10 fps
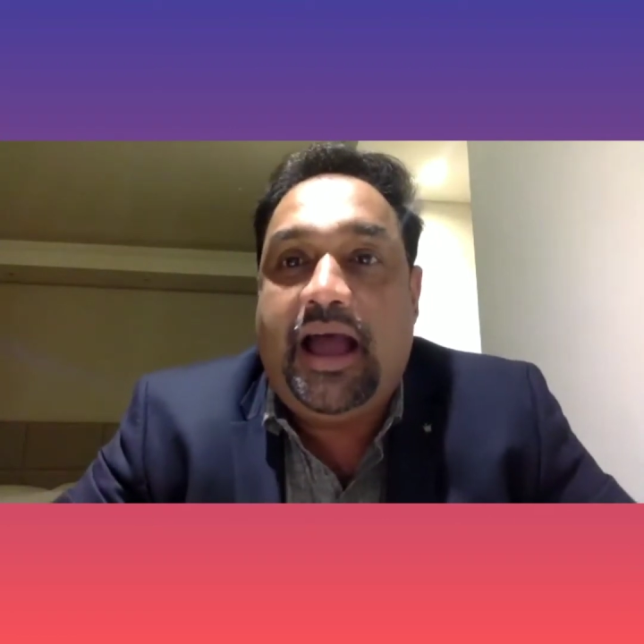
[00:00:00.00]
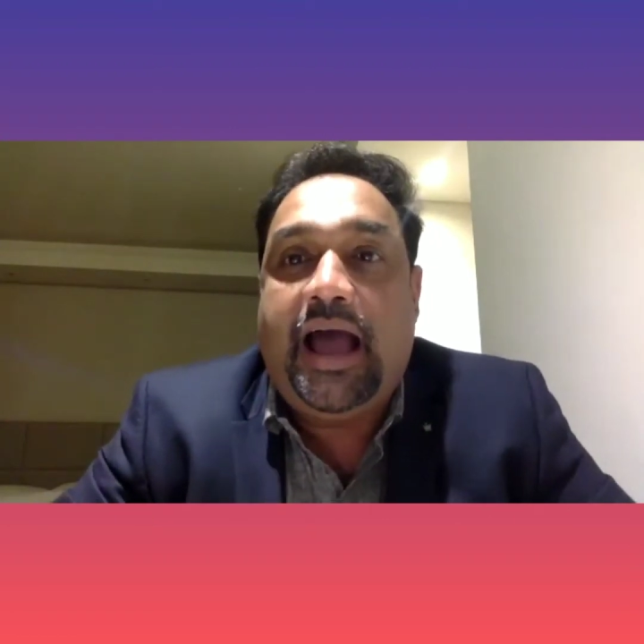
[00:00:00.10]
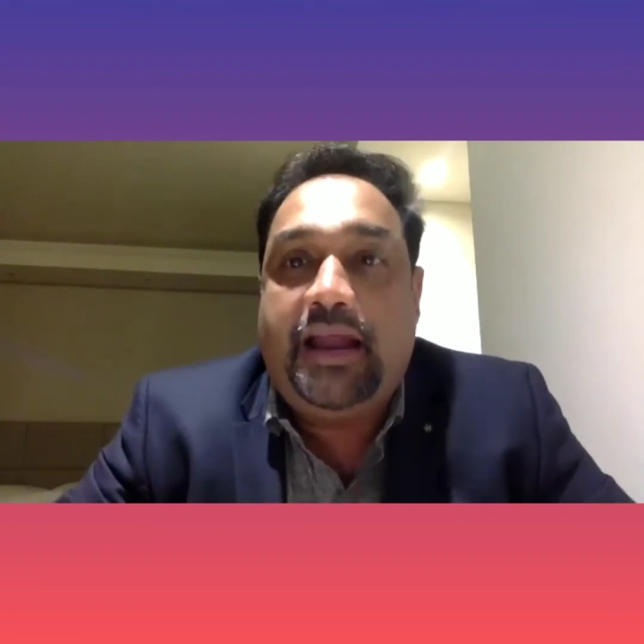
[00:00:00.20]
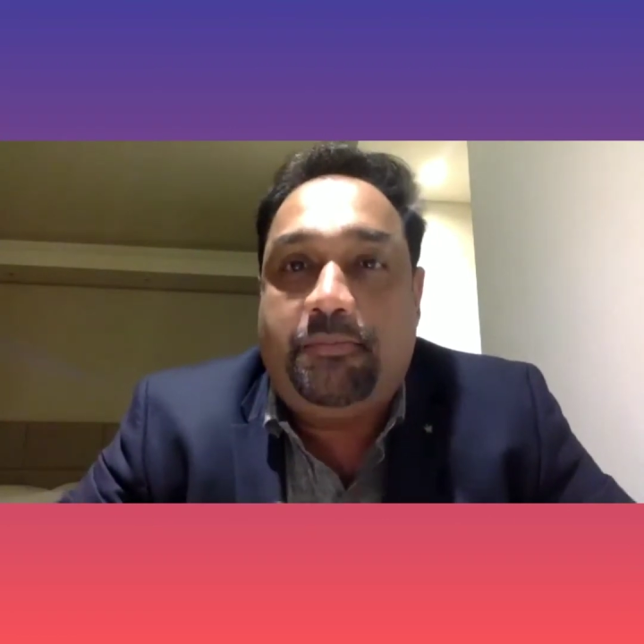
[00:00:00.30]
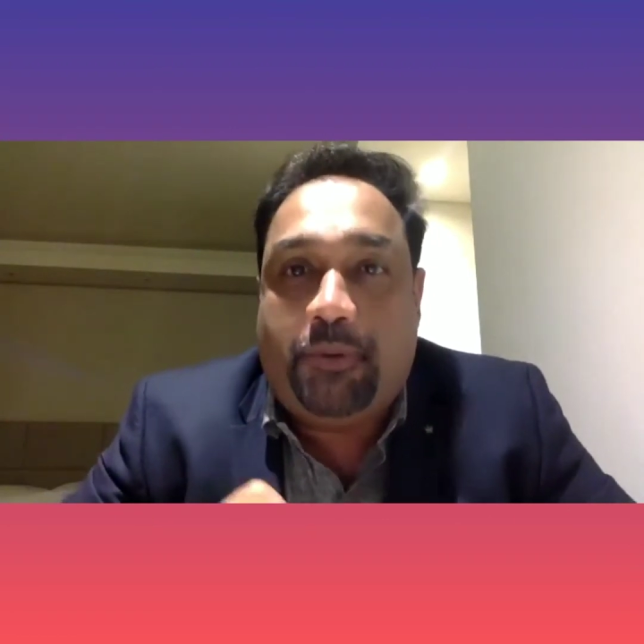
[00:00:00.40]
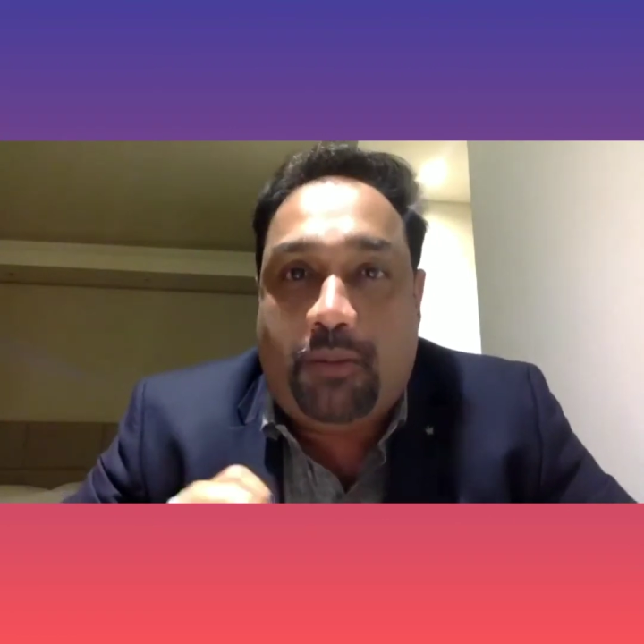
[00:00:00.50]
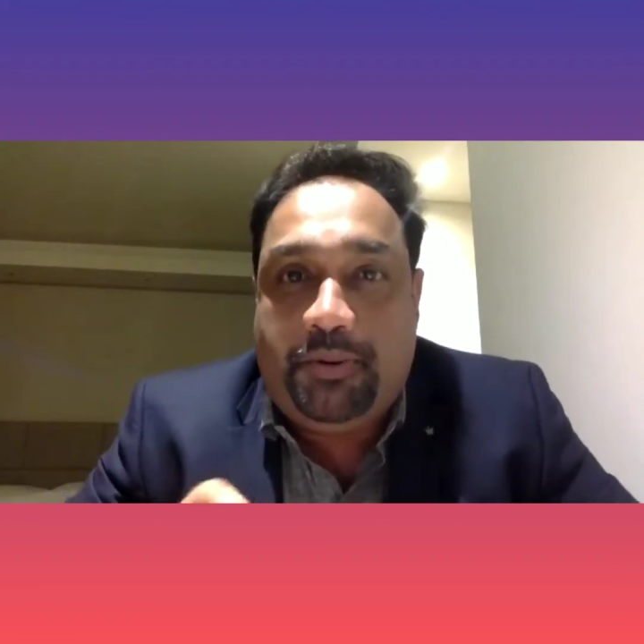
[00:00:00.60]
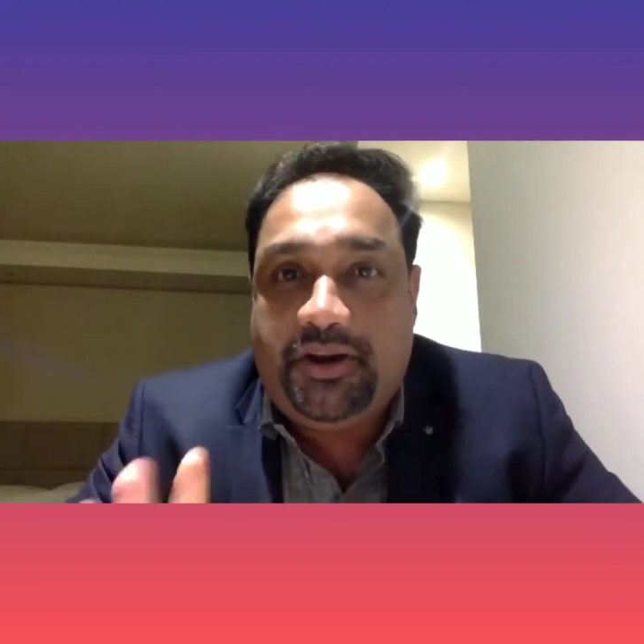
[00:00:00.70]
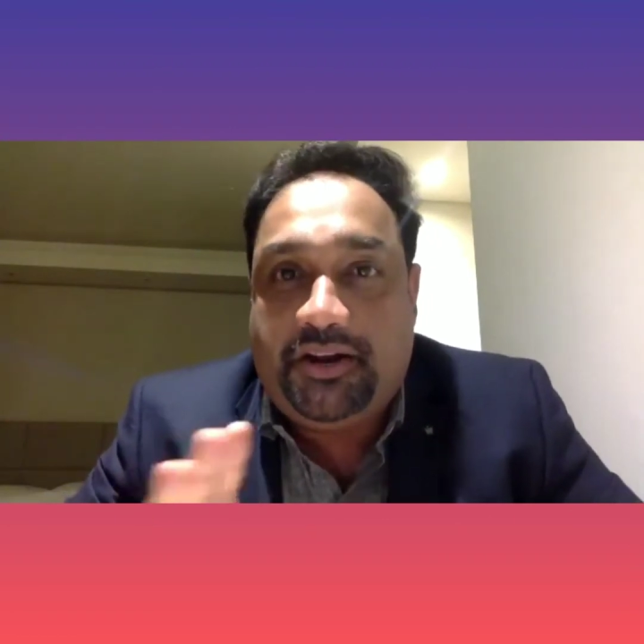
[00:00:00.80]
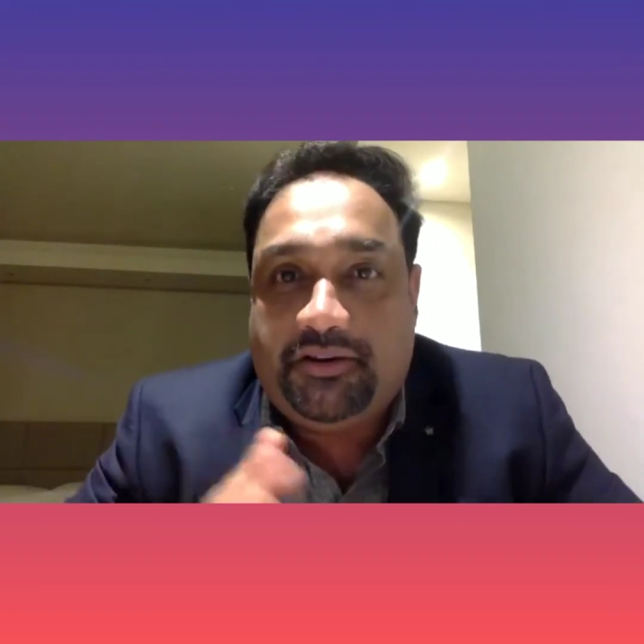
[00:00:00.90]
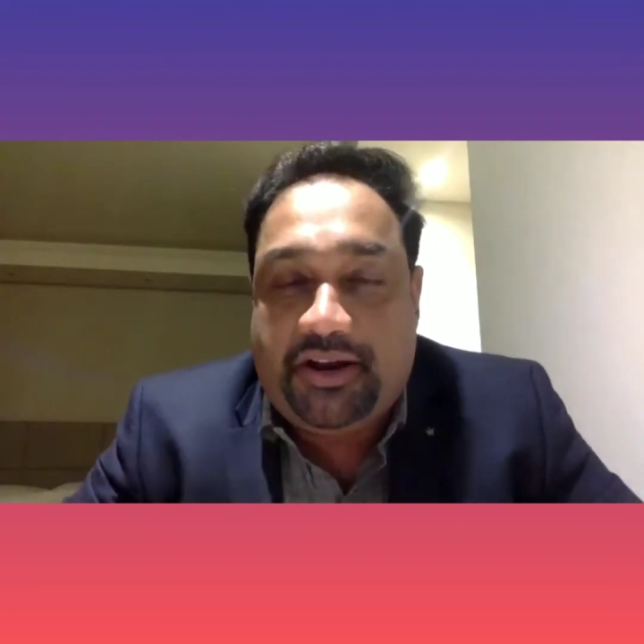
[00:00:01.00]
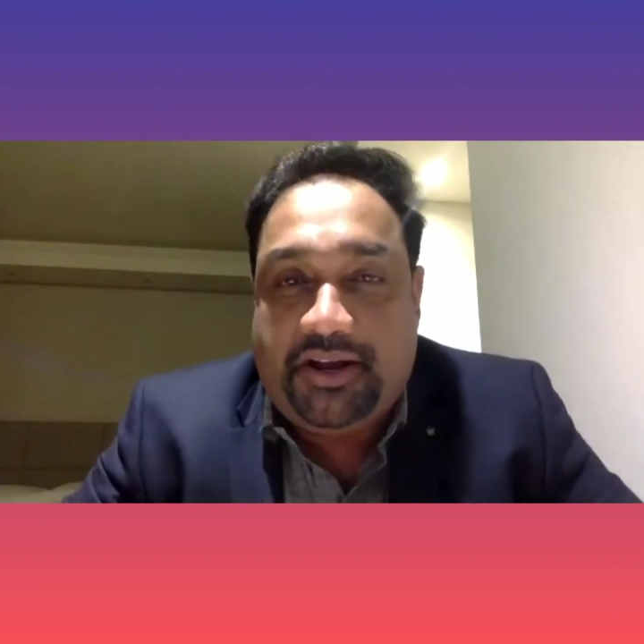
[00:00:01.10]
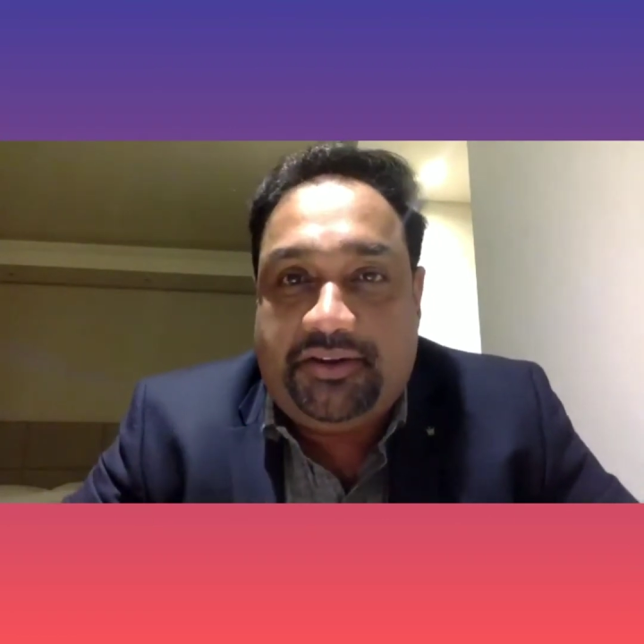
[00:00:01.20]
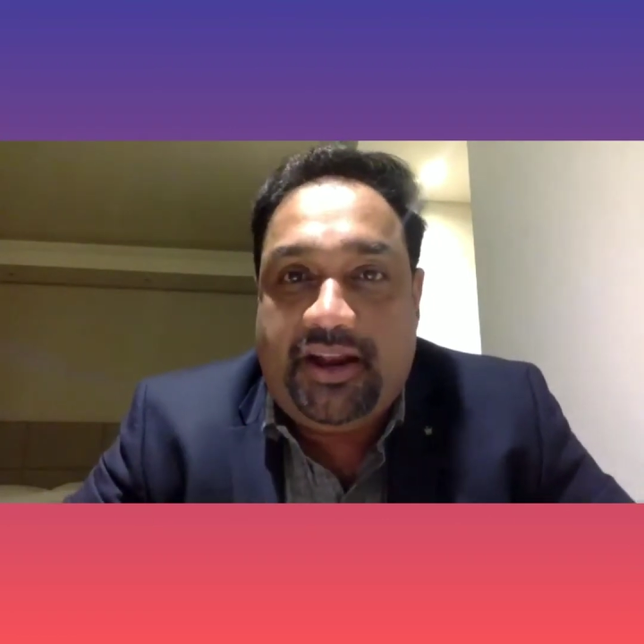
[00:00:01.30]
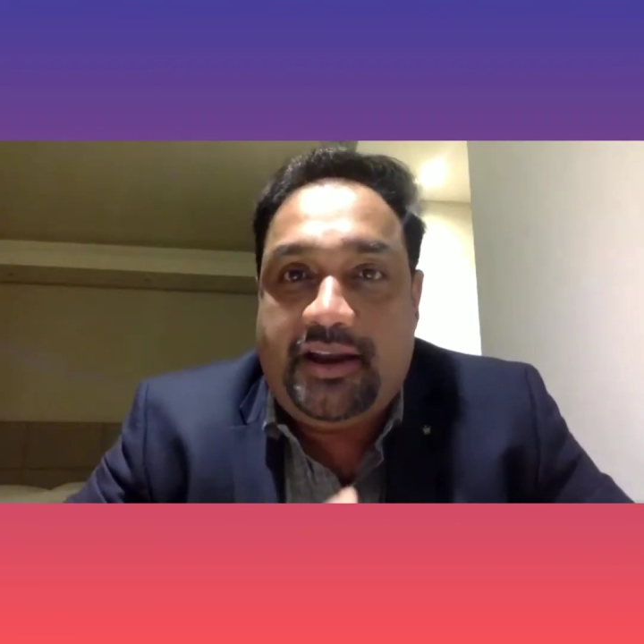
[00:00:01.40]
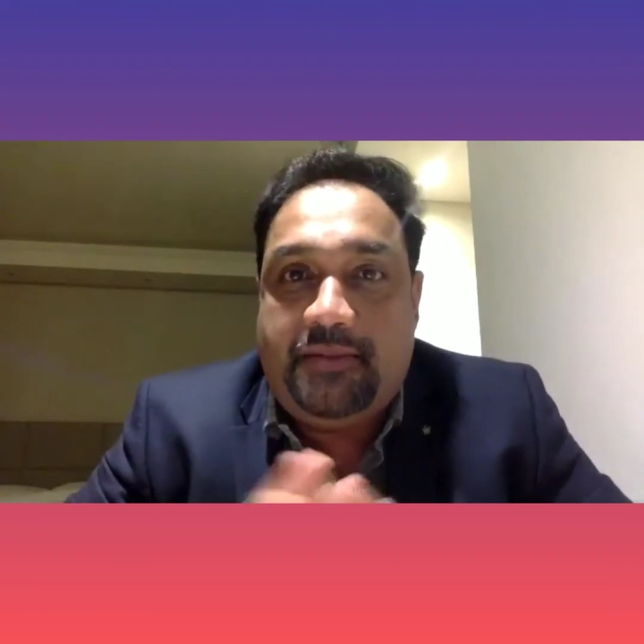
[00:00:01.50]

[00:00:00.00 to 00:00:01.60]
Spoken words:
and proper net connection and